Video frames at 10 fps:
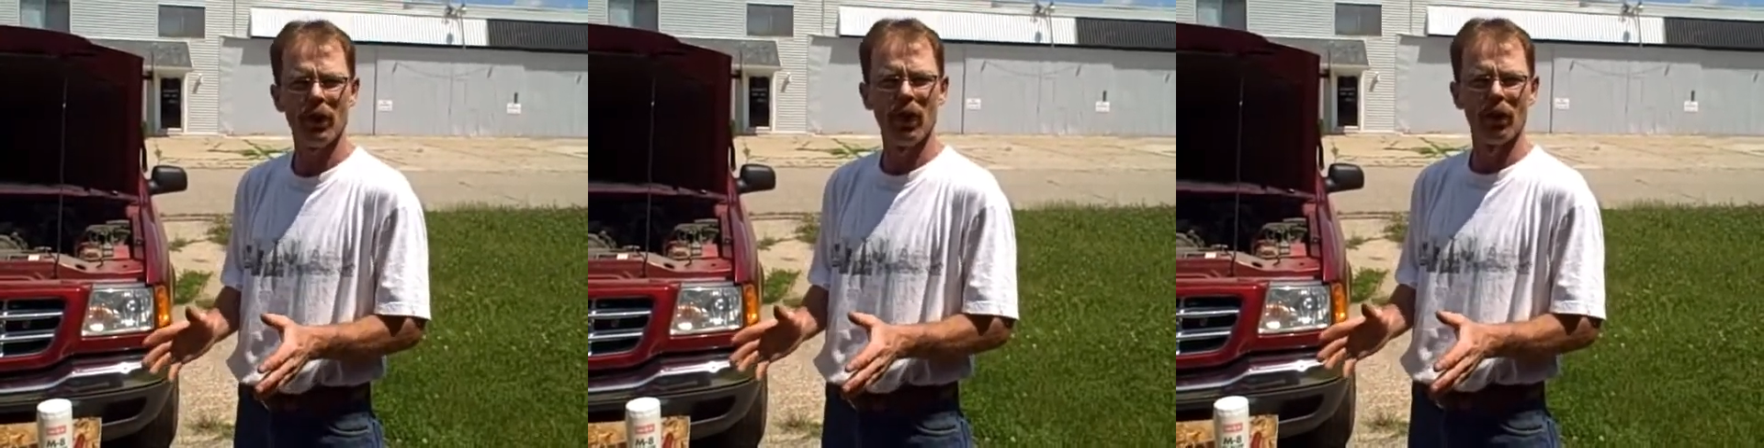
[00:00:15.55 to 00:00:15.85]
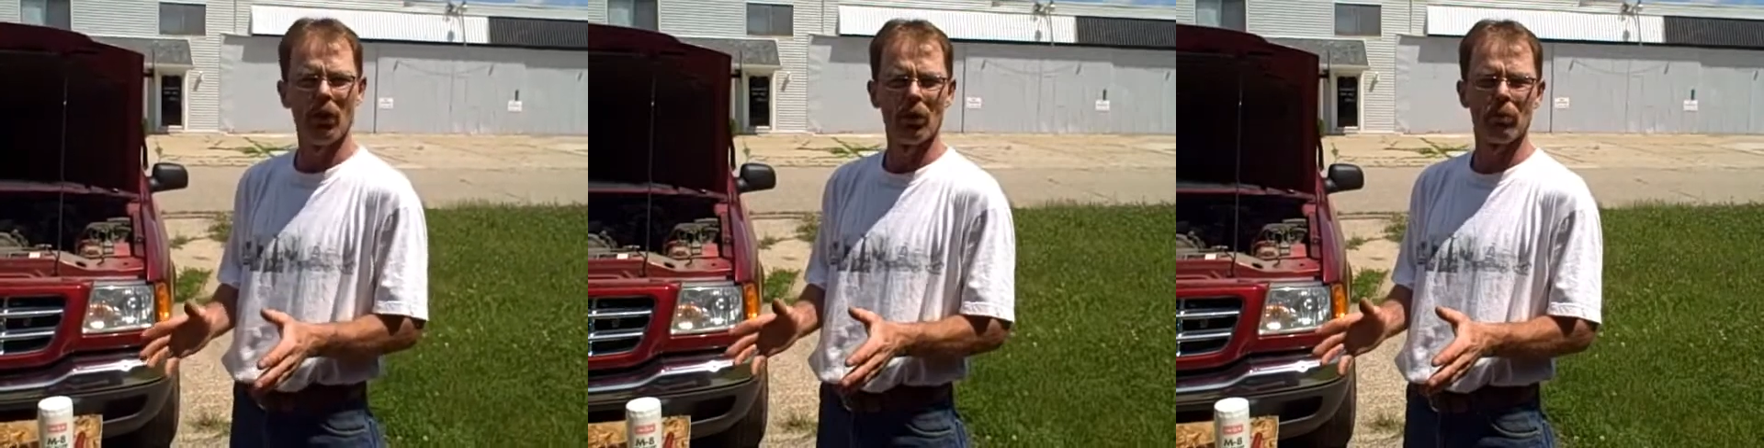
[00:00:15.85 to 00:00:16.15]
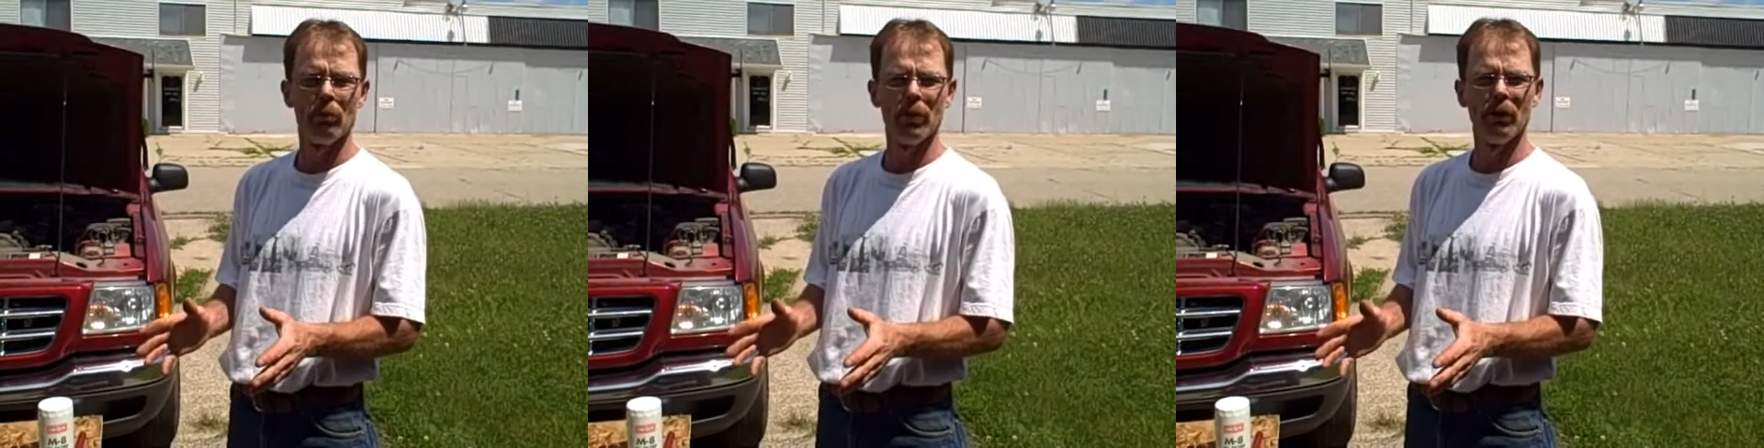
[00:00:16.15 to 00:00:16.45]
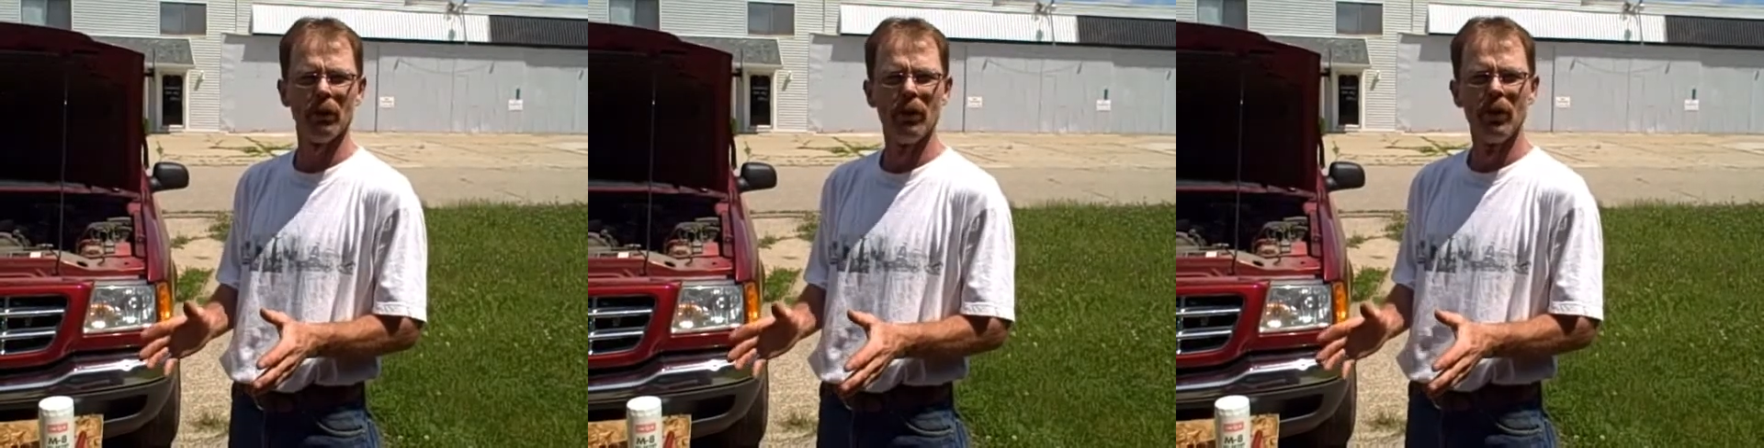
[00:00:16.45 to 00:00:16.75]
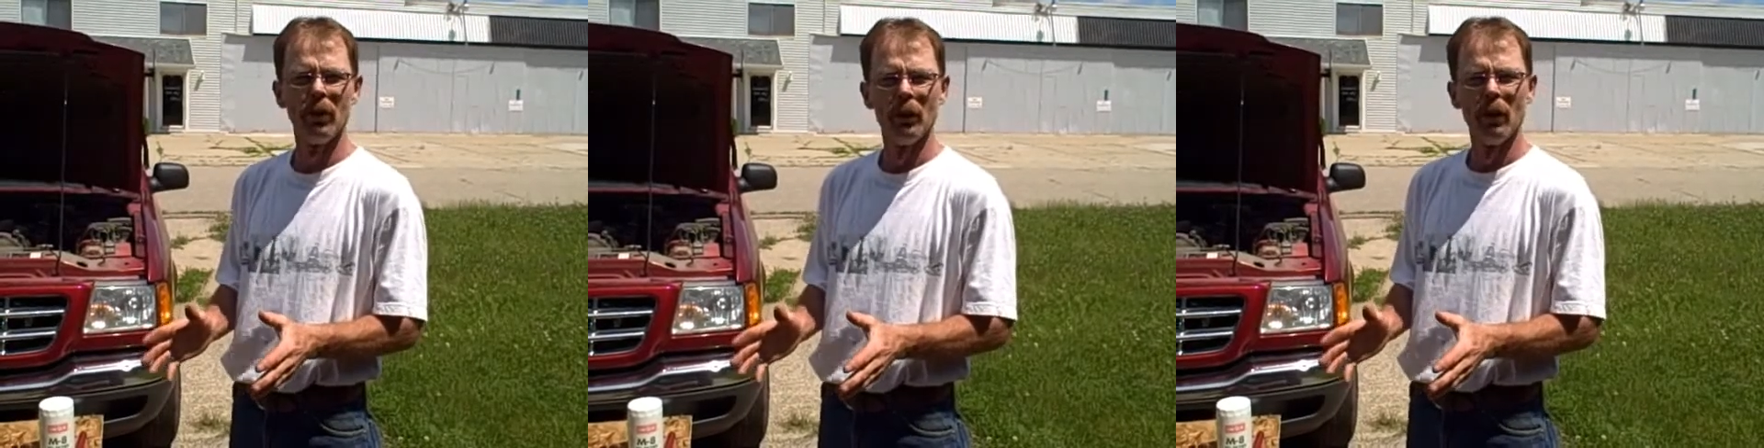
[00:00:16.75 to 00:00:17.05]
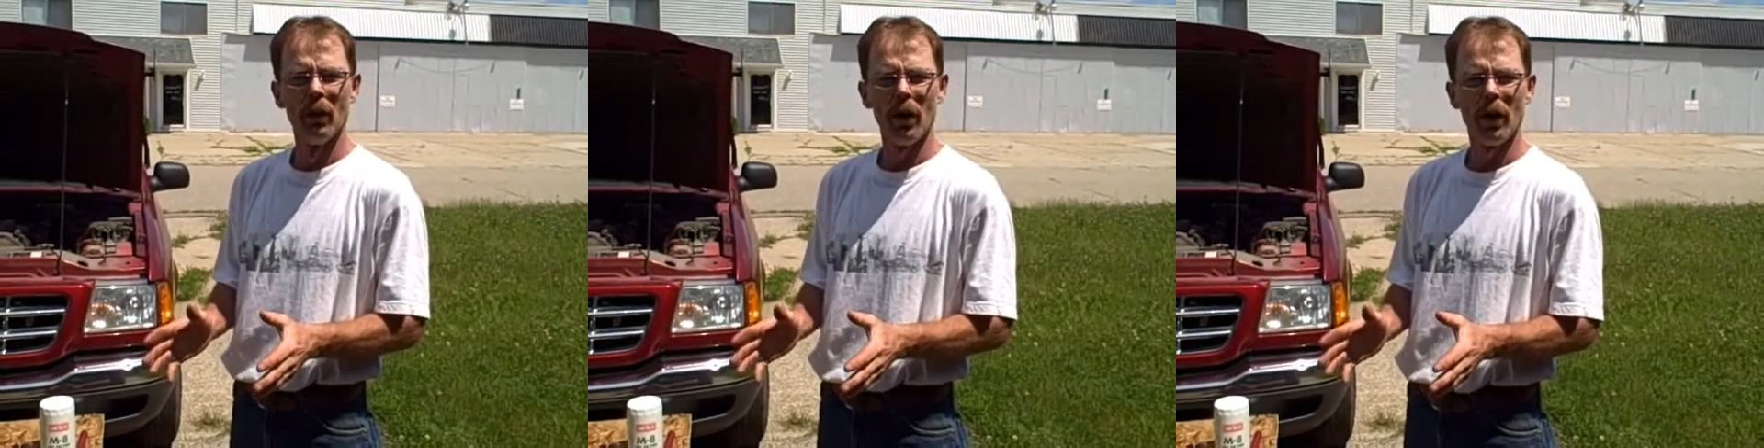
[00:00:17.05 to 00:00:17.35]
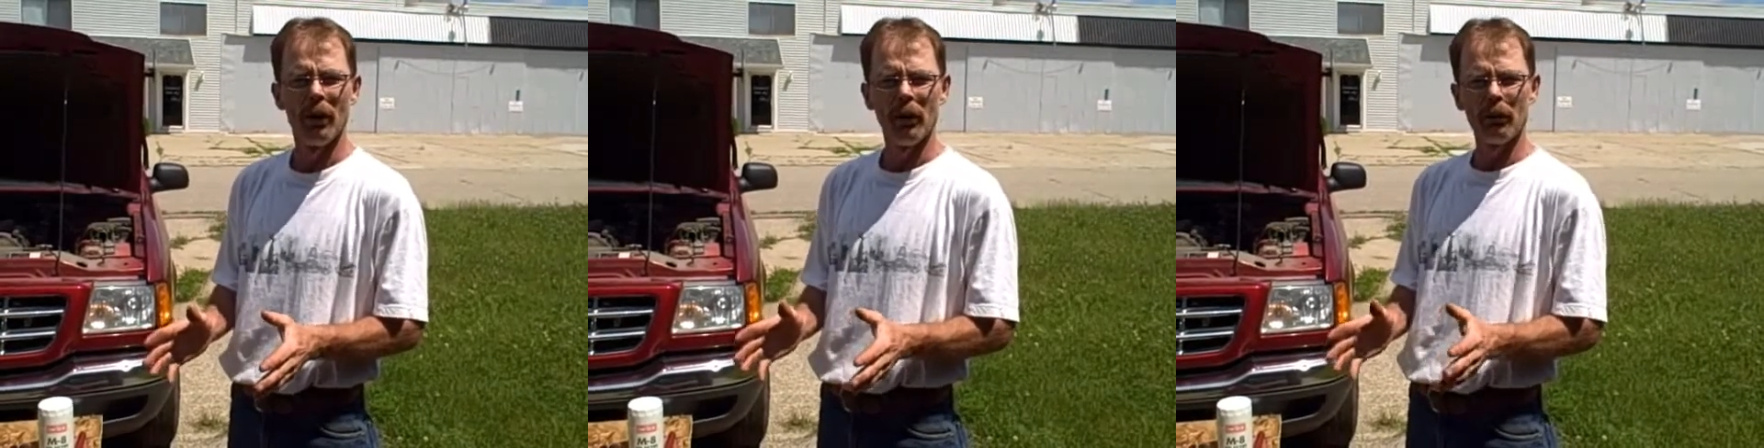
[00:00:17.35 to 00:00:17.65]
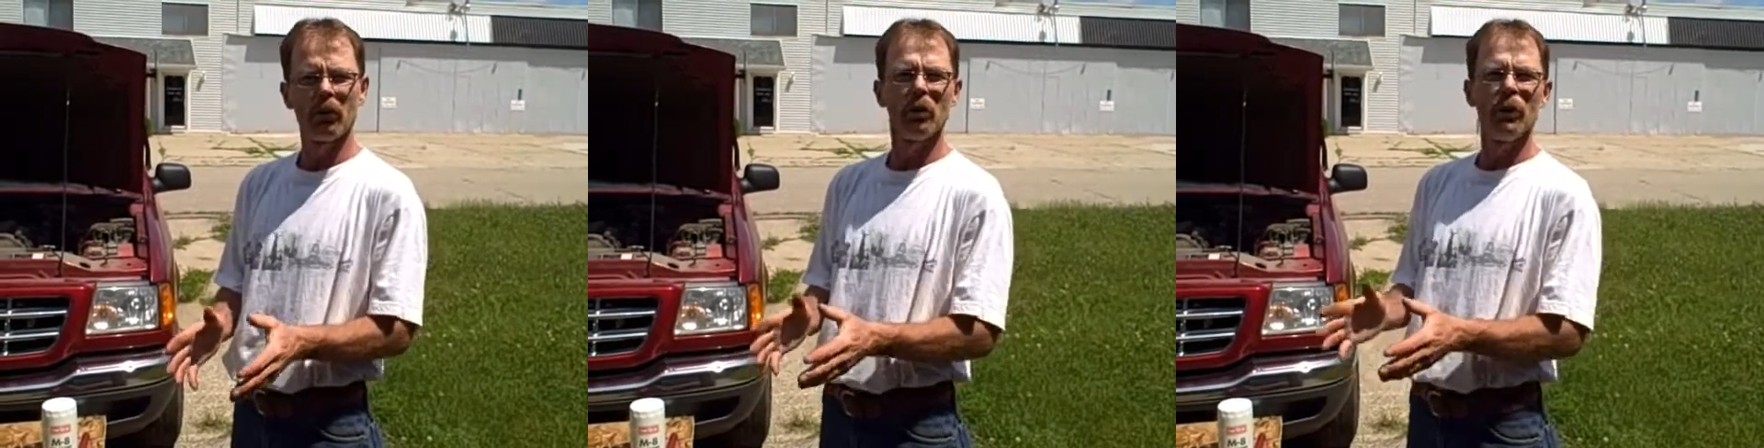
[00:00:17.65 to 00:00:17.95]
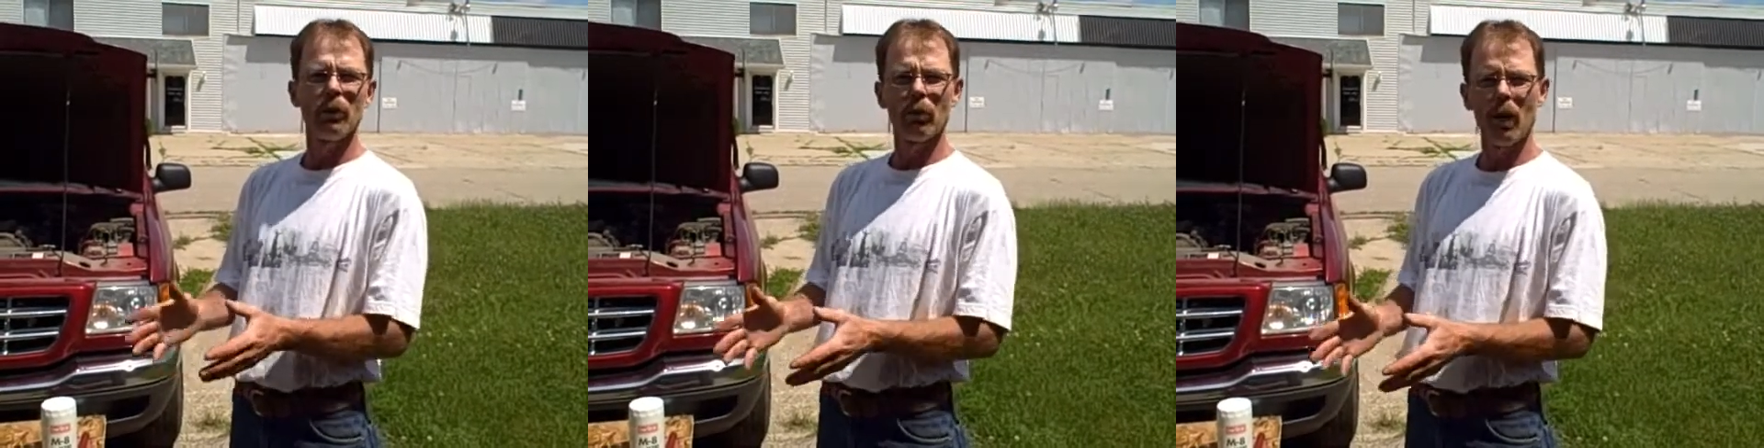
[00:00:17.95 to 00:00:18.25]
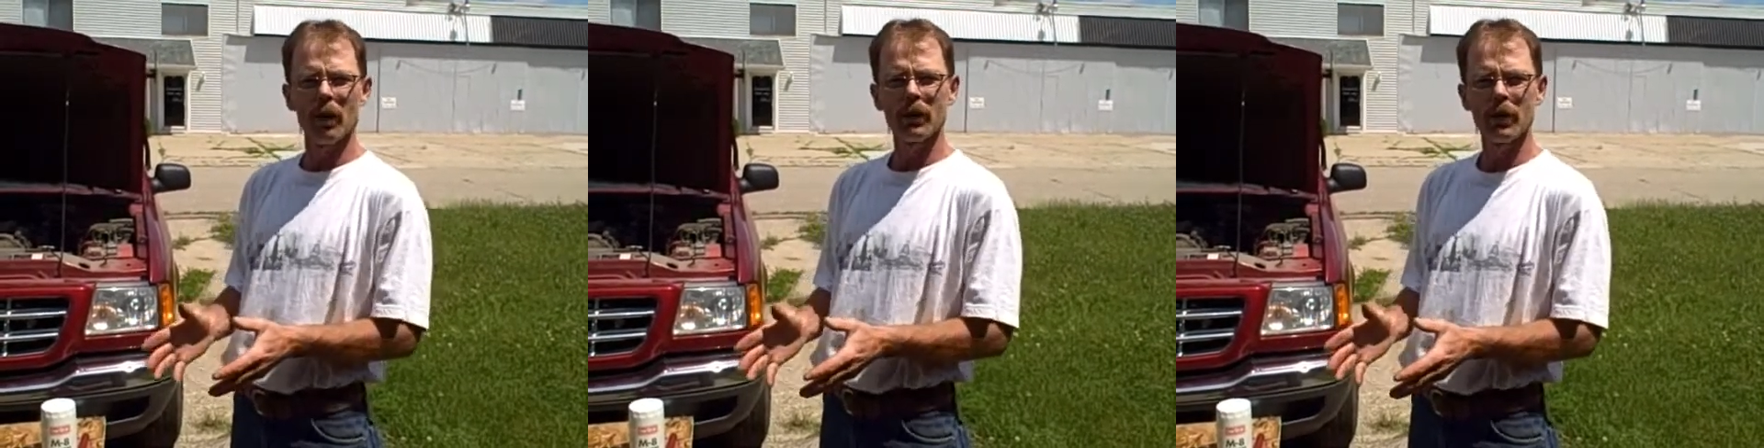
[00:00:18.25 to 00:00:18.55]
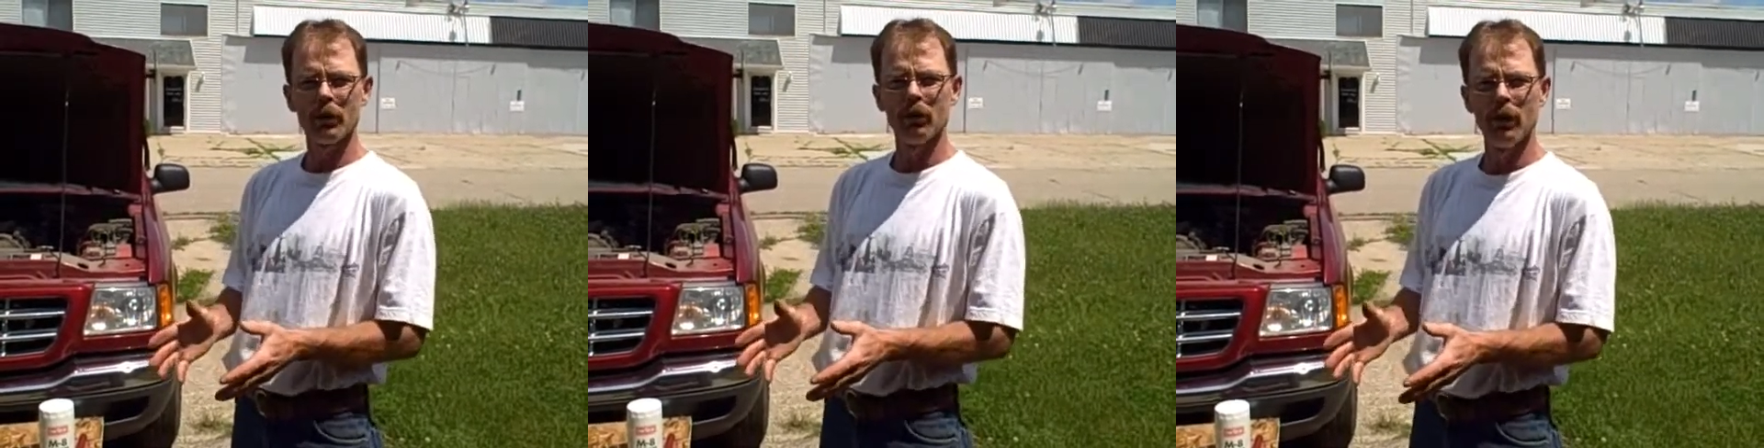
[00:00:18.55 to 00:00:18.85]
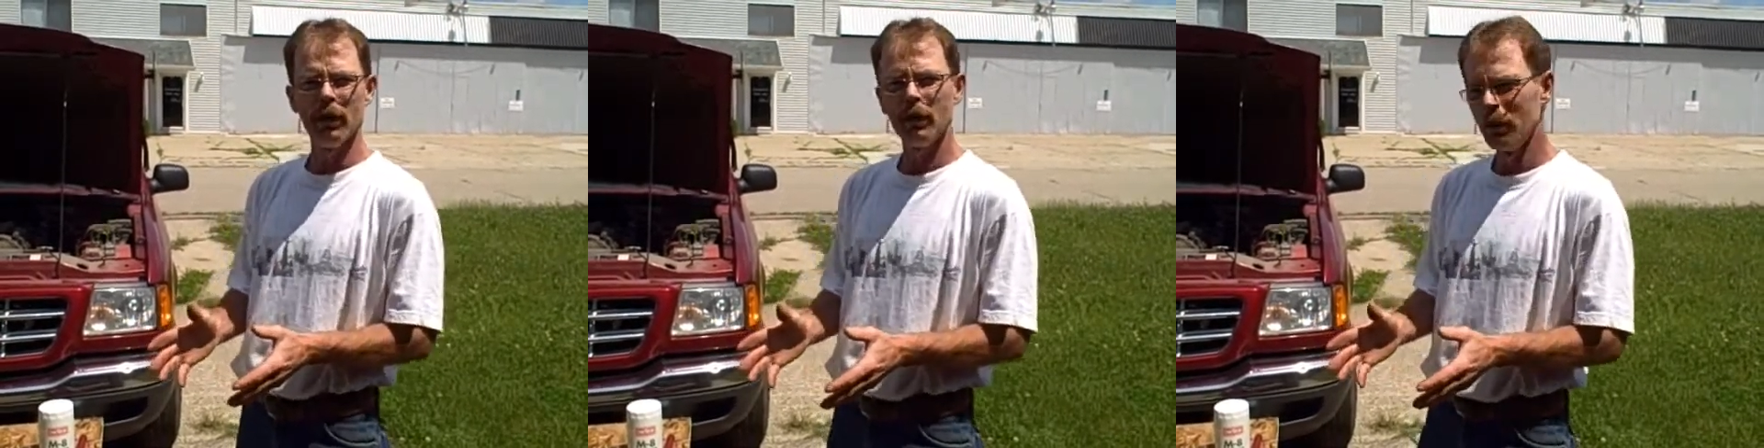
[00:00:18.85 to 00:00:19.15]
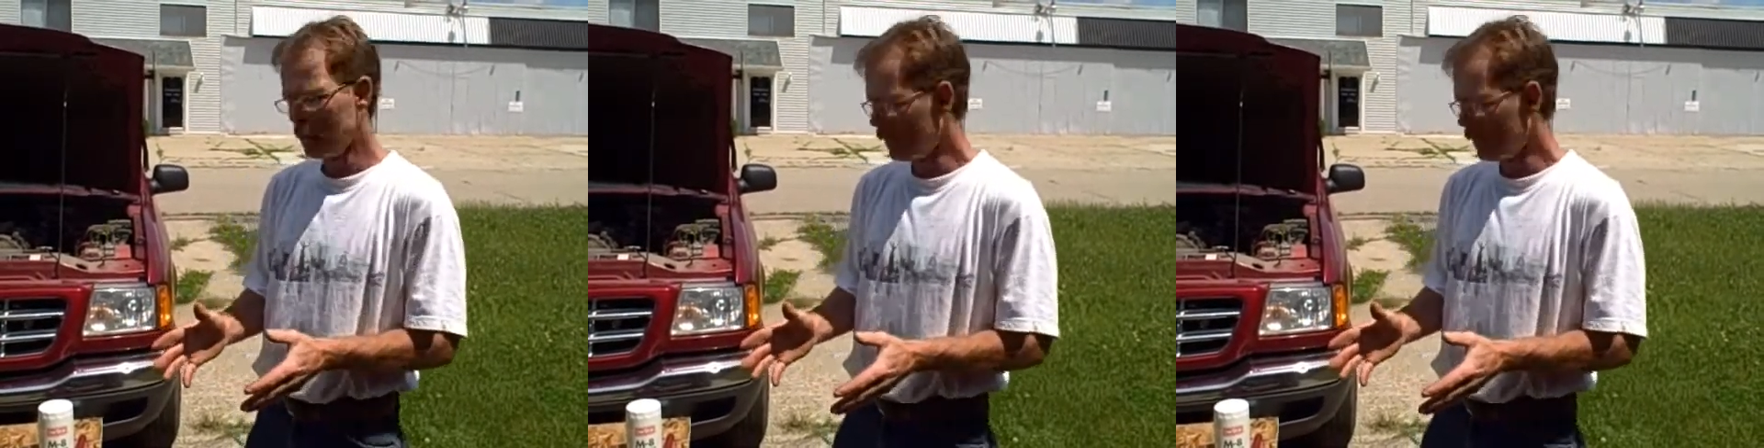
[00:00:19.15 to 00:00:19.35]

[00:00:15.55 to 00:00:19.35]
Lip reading: on an automobile. These are going to be the products that you need.